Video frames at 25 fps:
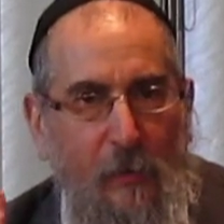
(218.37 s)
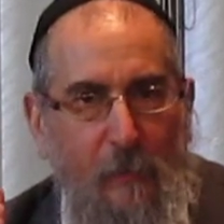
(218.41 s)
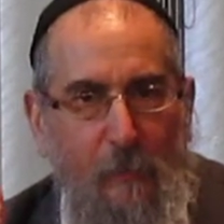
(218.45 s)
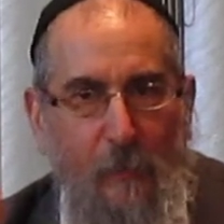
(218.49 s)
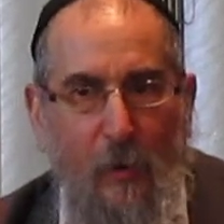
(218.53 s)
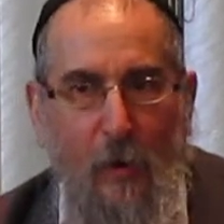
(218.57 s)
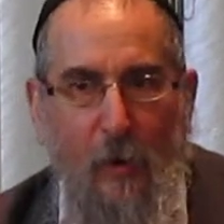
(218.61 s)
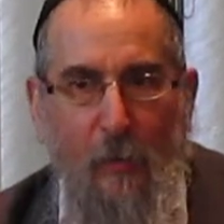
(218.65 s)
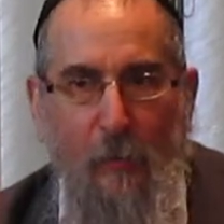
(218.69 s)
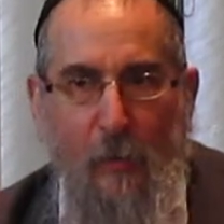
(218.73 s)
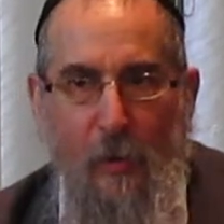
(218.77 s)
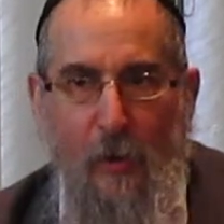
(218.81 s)

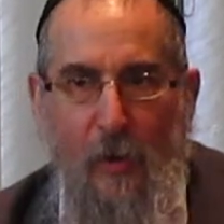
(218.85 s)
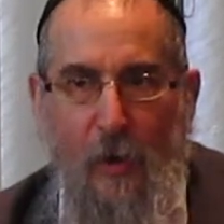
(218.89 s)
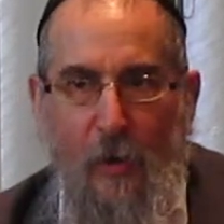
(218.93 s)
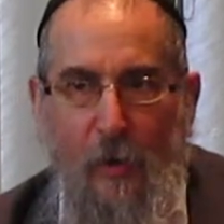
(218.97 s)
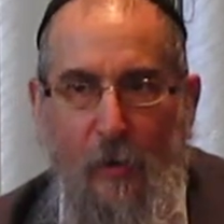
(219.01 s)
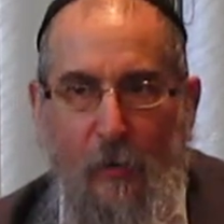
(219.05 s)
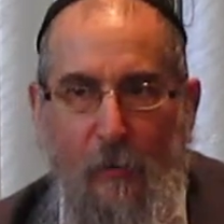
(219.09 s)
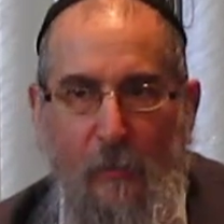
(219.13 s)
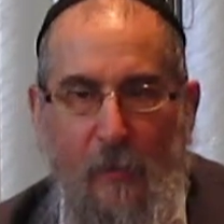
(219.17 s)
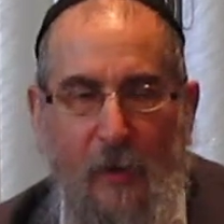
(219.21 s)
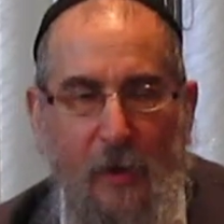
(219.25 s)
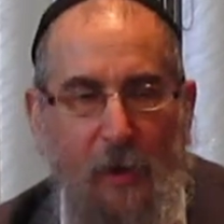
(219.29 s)
mobile
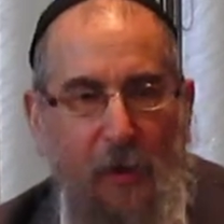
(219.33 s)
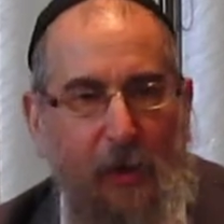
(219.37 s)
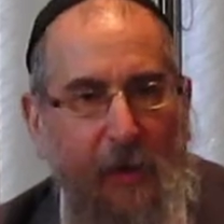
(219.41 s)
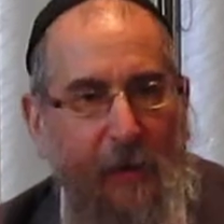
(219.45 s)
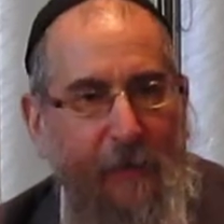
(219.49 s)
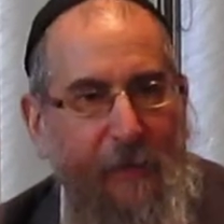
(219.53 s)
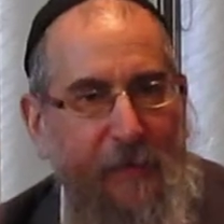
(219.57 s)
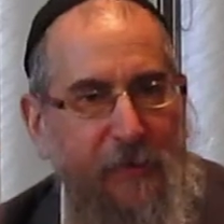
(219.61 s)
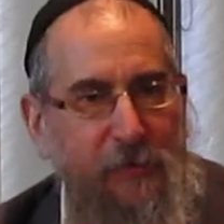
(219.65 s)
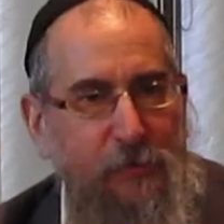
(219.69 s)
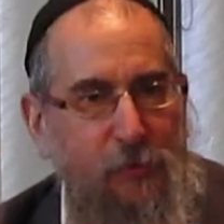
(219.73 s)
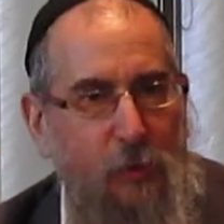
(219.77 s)
home
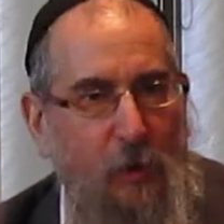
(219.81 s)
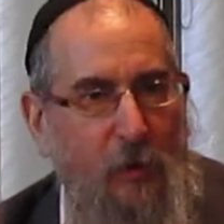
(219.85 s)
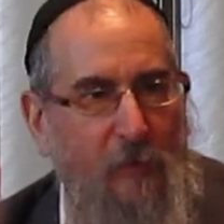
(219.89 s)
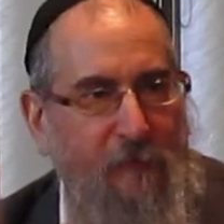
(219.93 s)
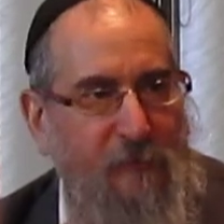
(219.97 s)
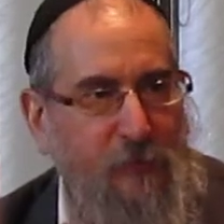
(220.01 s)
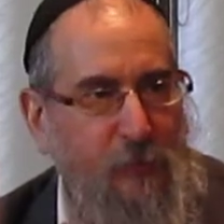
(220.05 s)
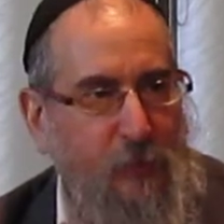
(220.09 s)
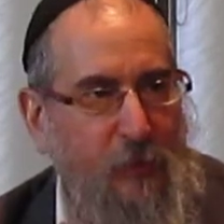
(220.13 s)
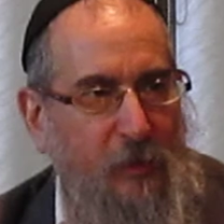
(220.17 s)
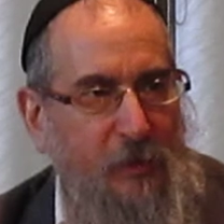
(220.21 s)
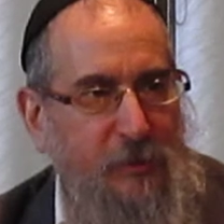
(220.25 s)
and they
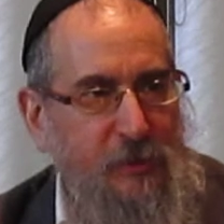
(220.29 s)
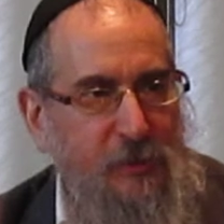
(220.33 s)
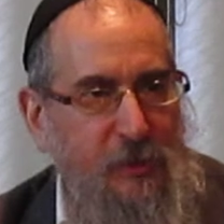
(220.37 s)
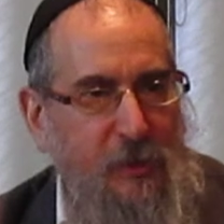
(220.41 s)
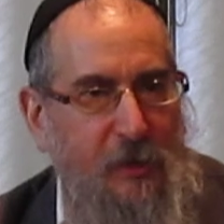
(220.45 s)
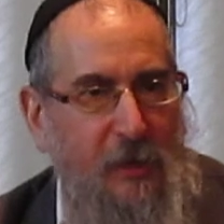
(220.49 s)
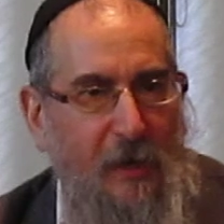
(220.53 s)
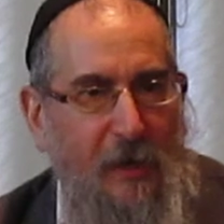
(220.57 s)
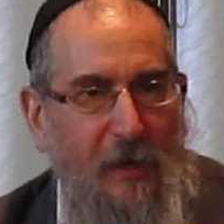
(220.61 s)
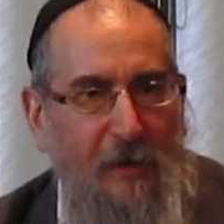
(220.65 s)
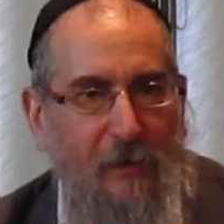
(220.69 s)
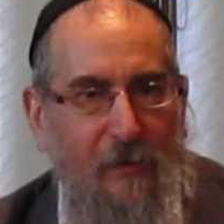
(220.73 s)
drove toward
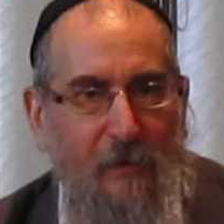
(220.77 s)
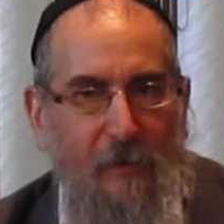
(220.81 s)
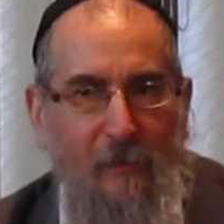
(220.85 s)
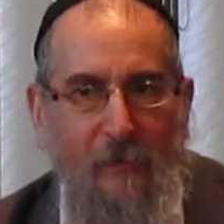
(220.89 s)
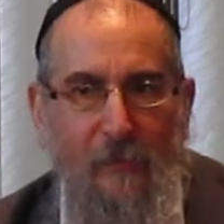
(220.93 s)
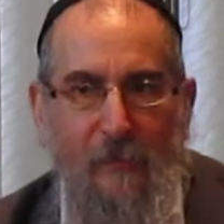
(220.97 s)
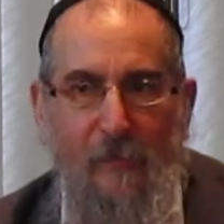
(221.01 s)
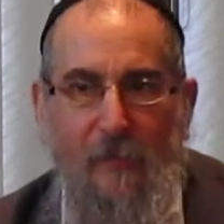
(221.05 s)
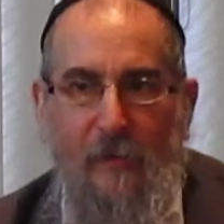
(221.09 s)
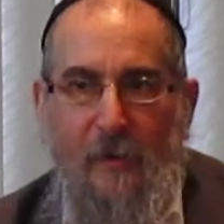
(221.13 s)
Chicago.